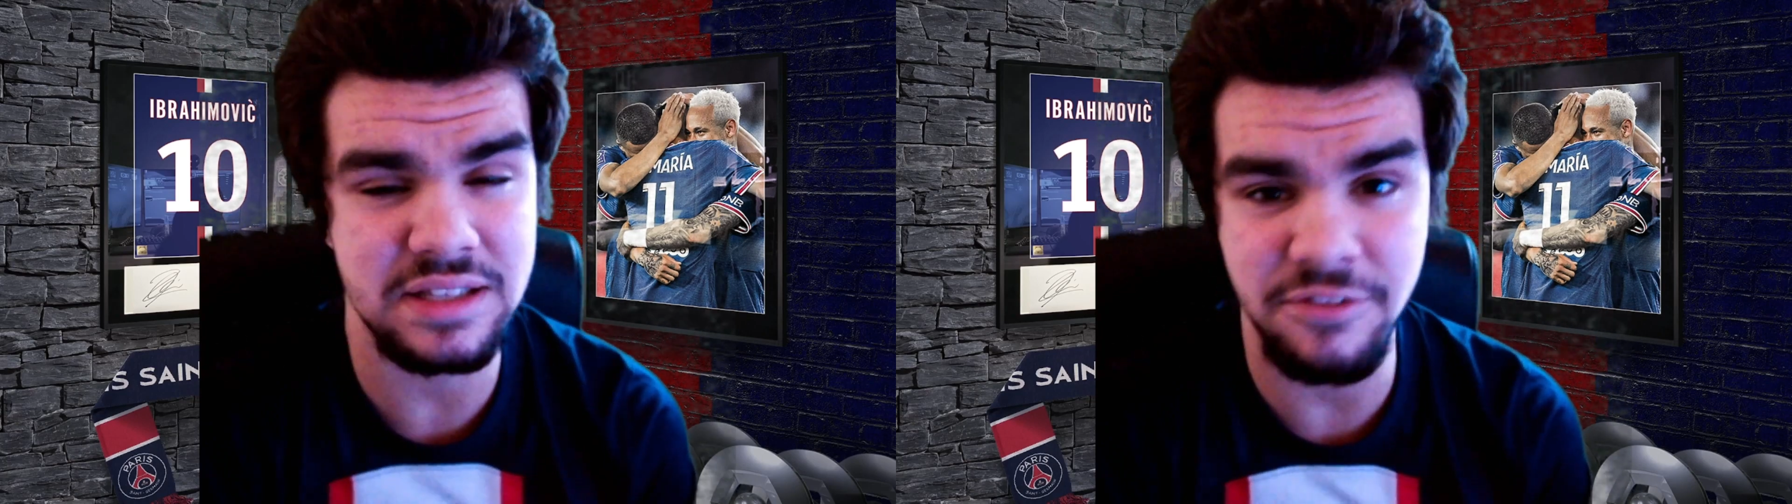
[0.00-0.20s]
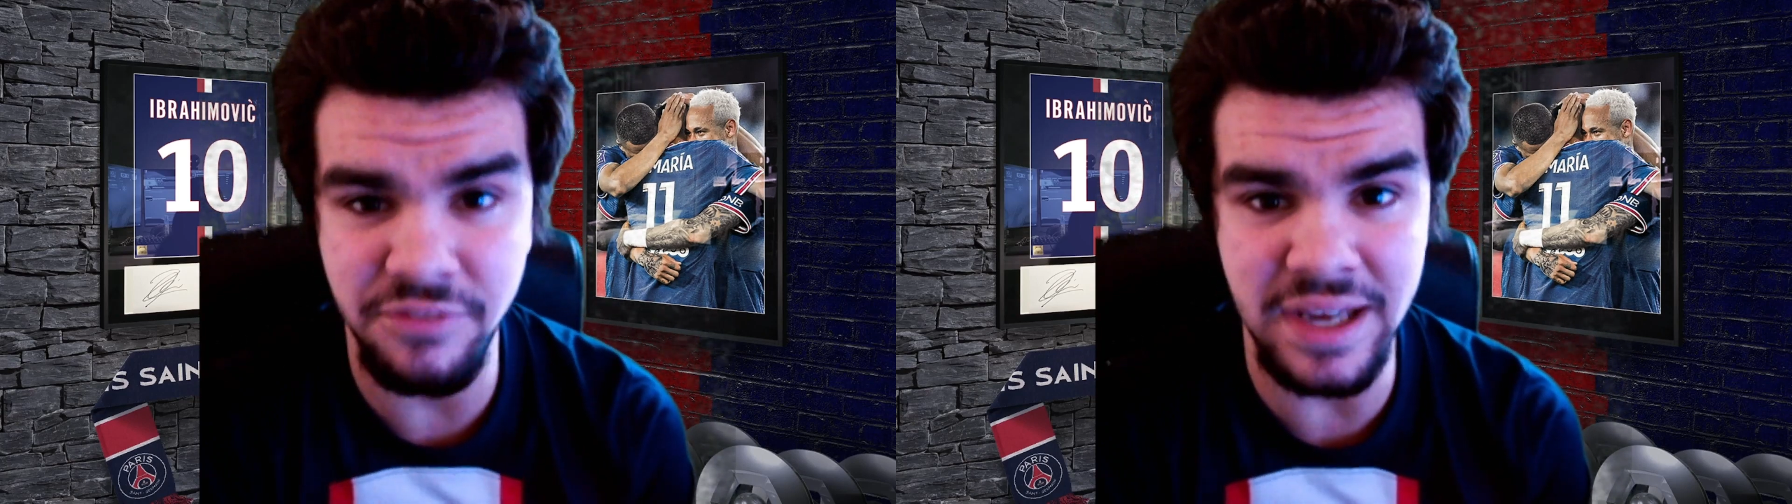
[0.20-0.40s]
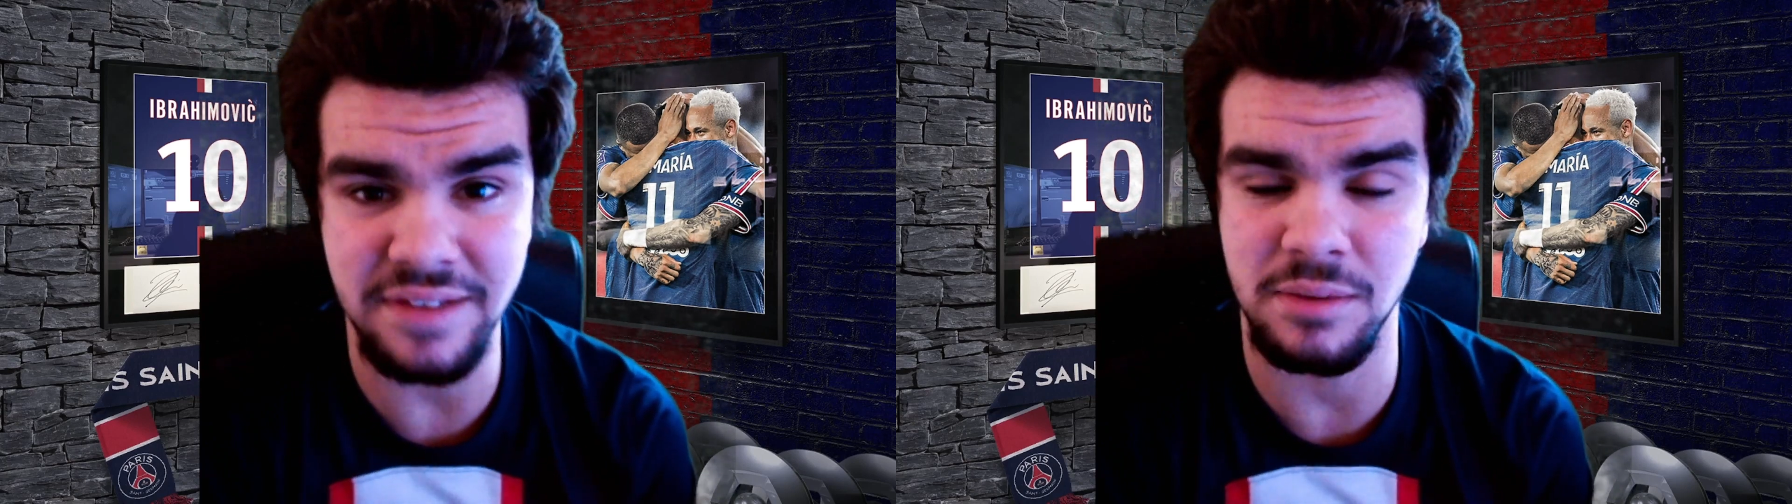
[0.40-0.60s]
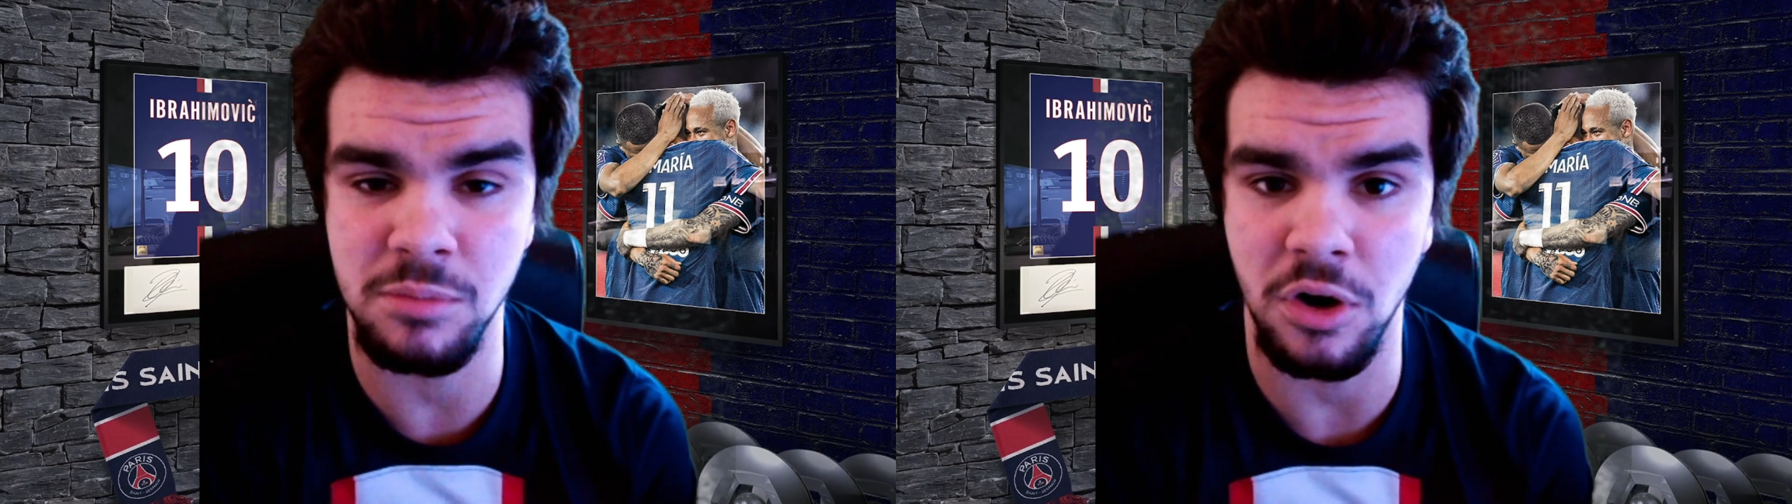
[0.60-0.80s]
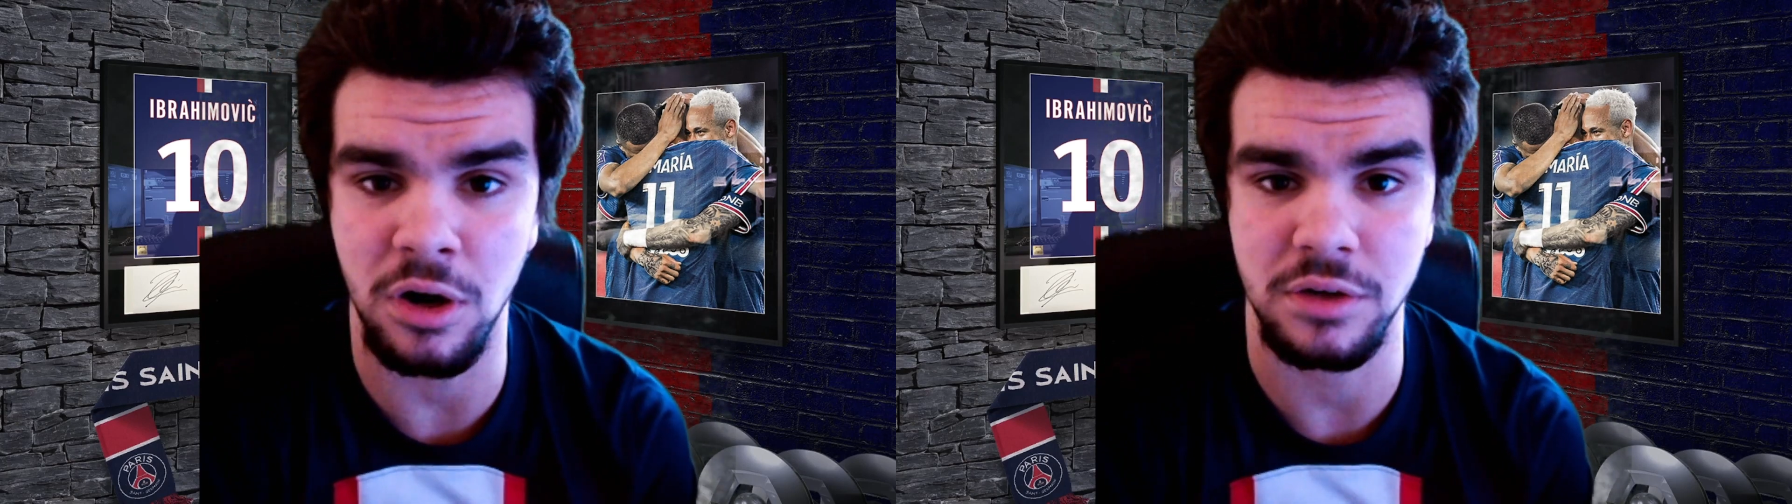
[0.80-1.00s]
the victim
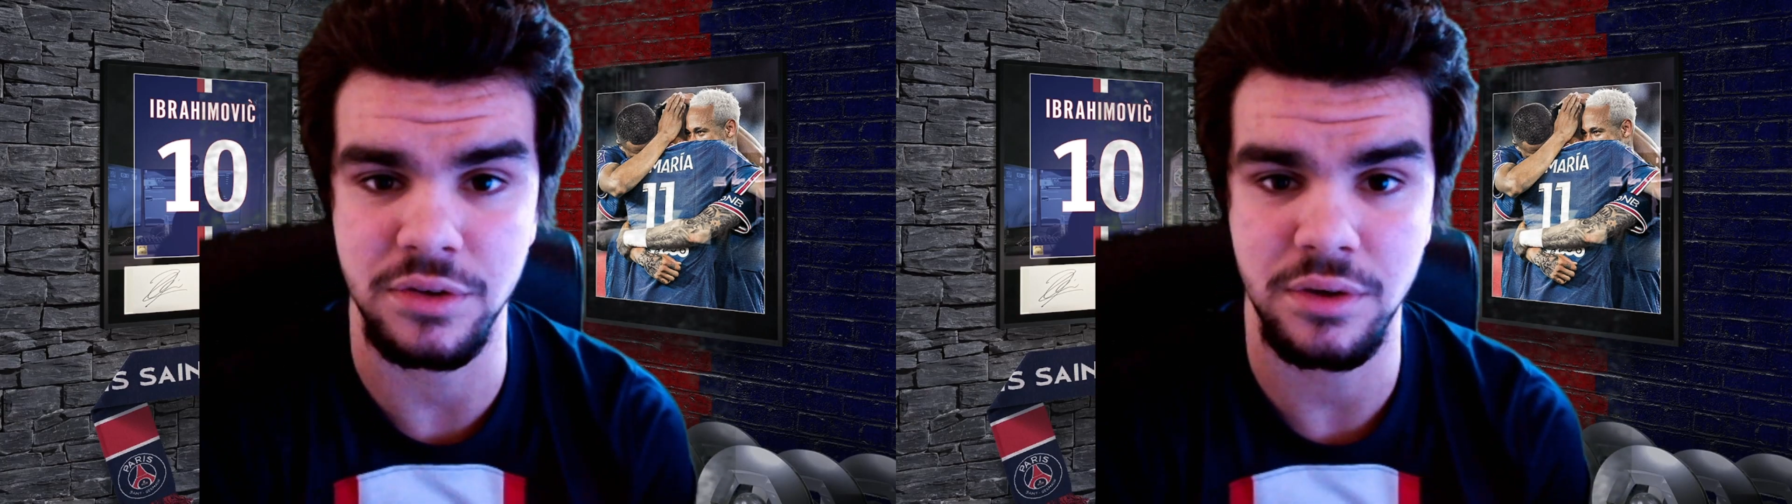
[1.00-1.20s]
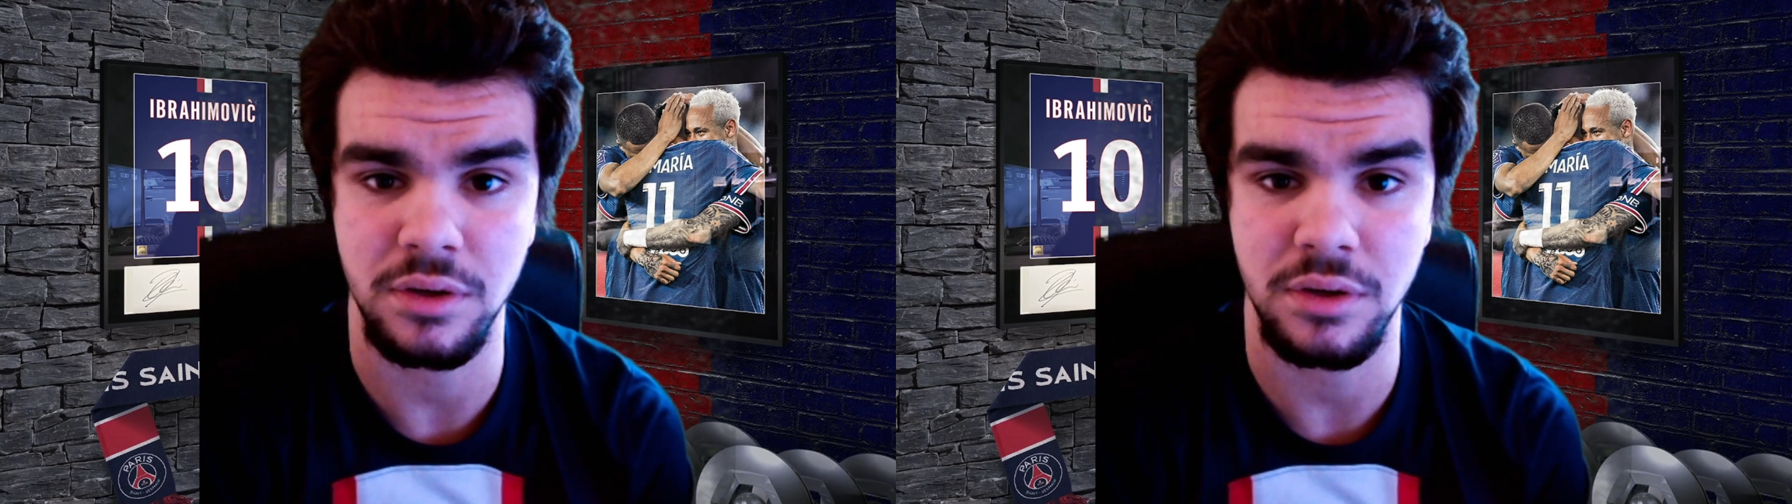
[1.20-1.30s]
card.